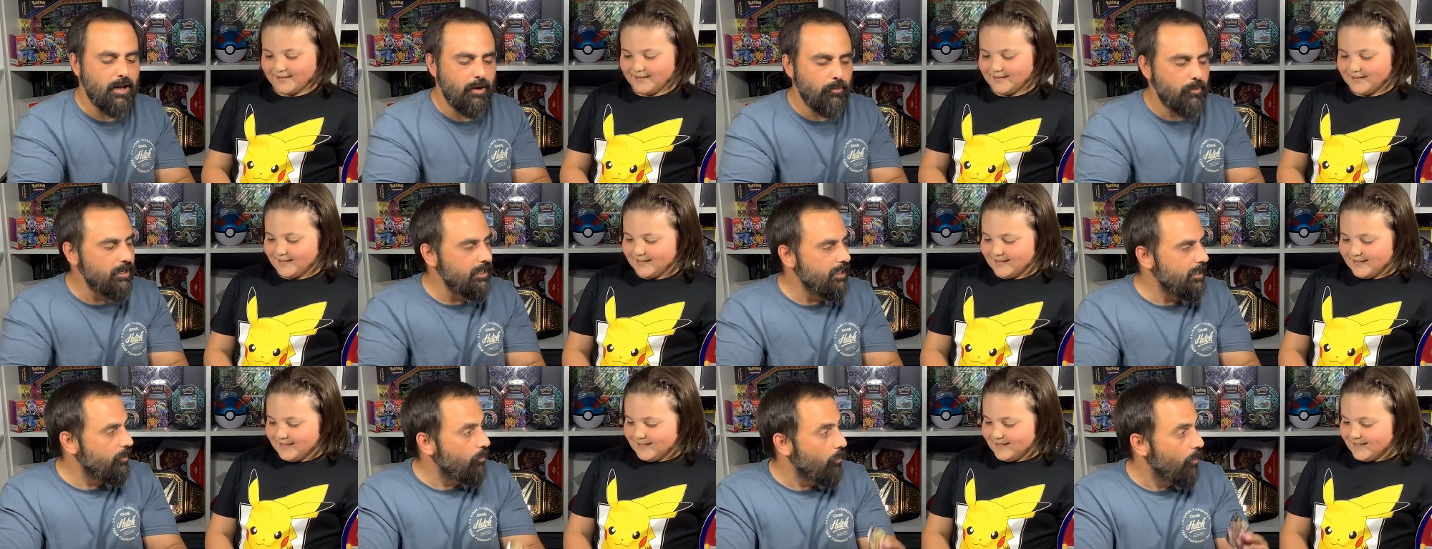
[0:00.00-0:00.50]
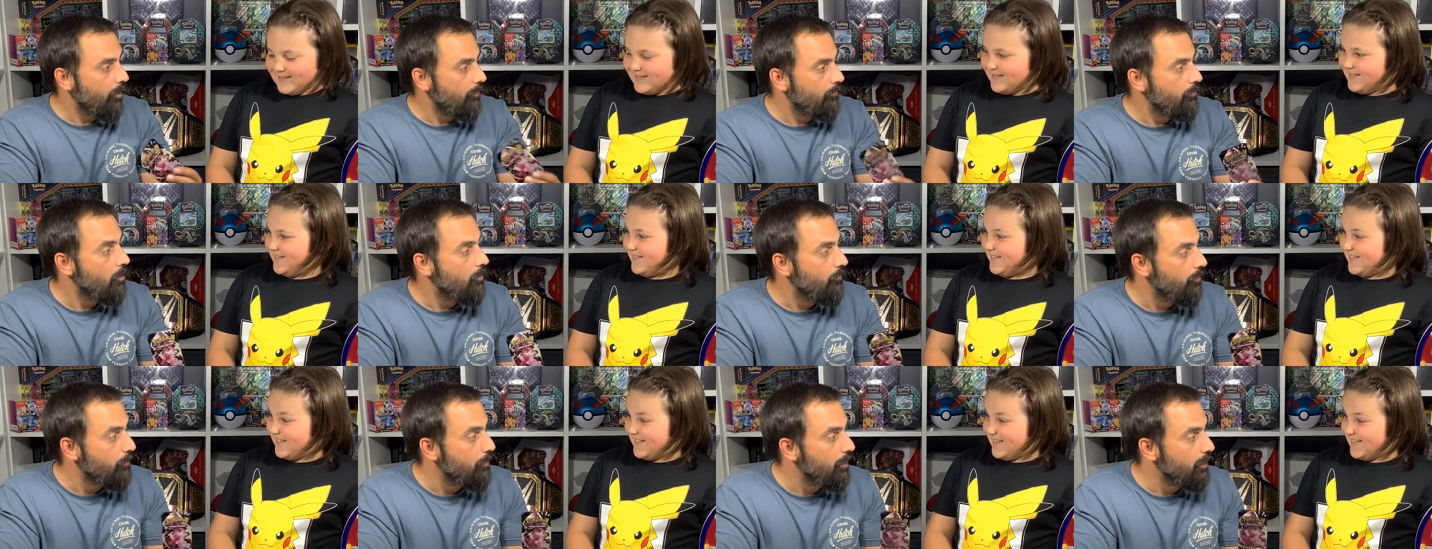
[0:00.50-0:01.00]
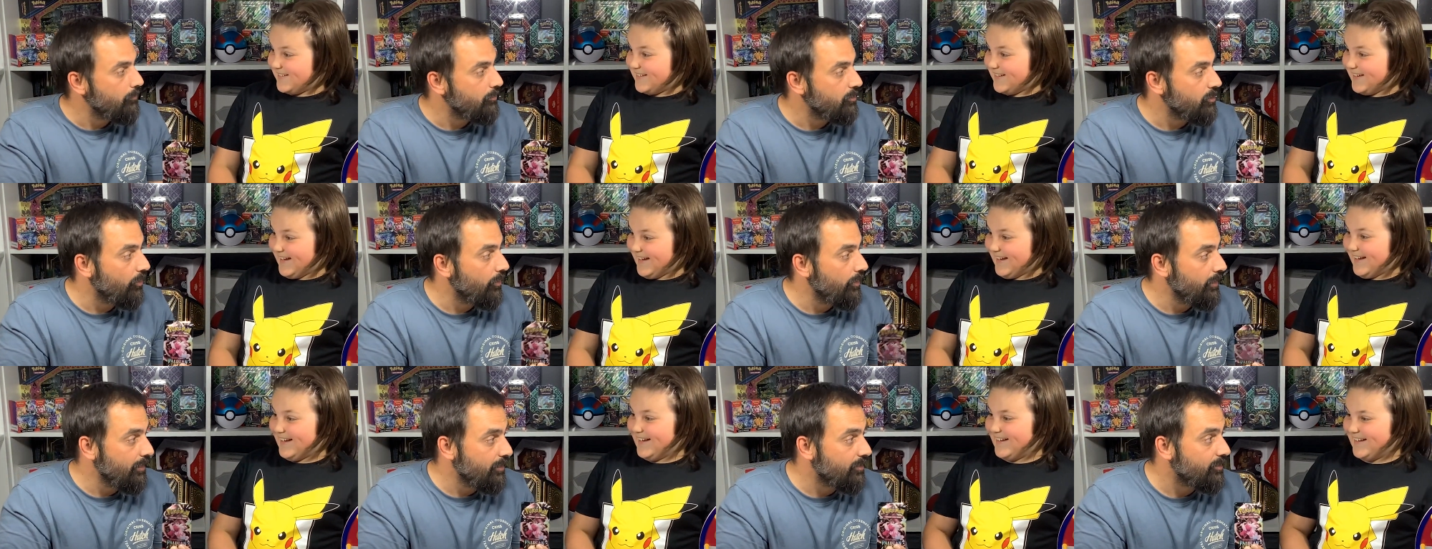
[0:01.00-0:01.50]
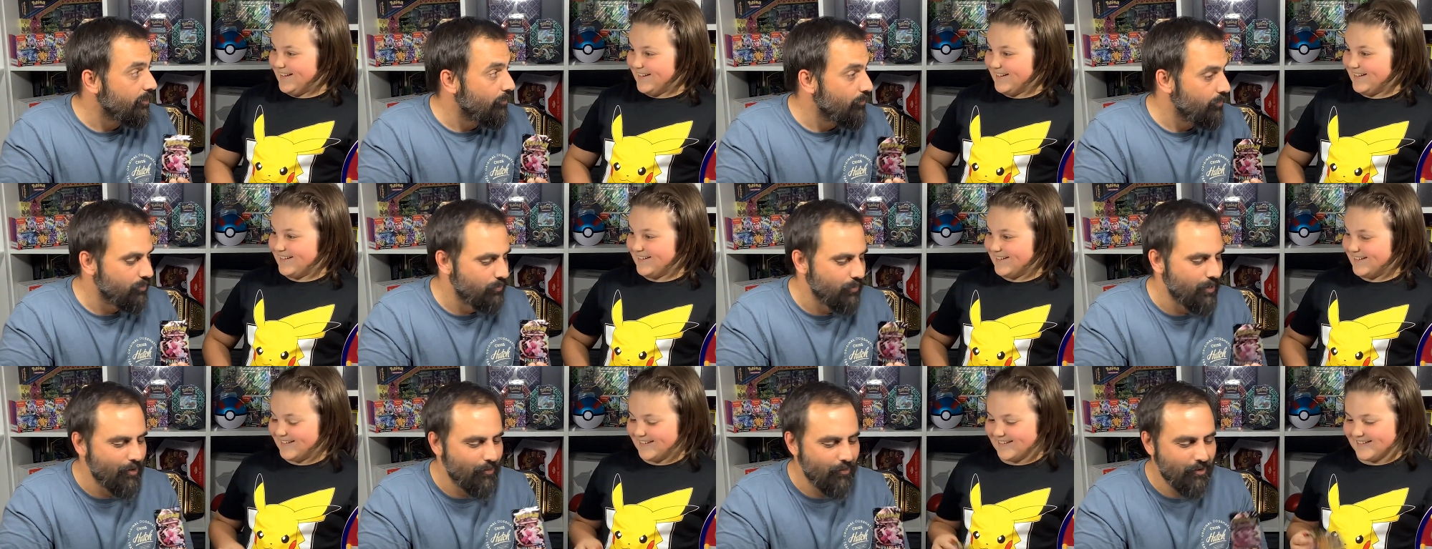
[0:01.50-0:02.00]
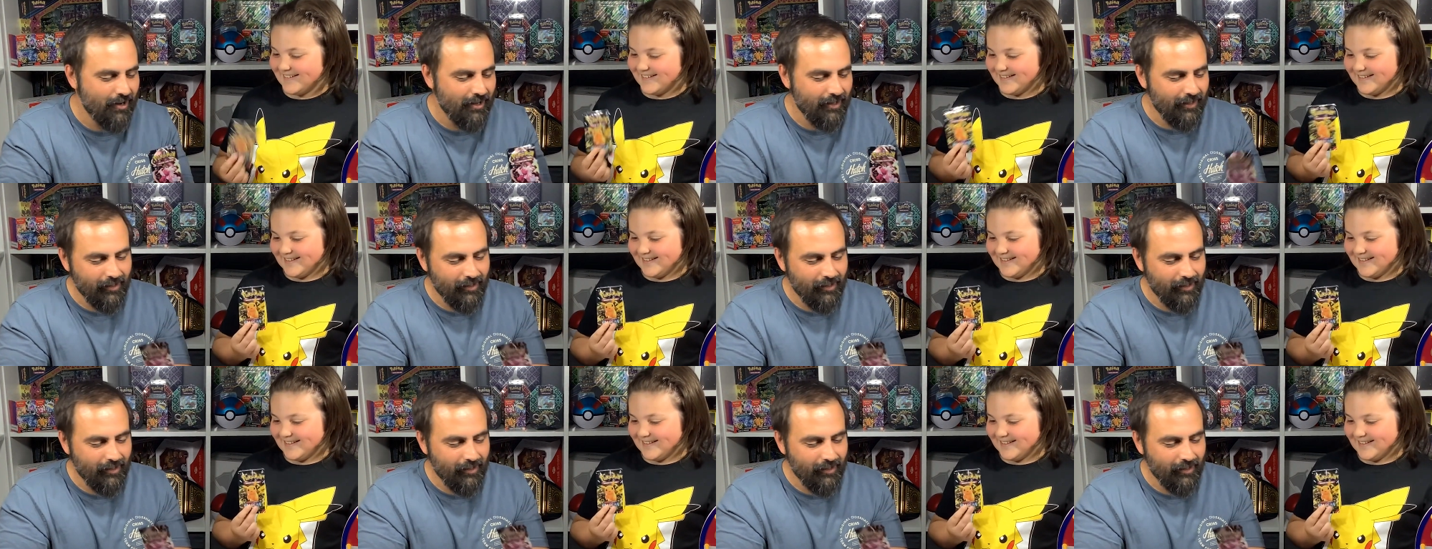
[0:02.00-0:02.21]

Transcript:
Speaker 1: We need quite a few of the baby yeah. shinies still as well.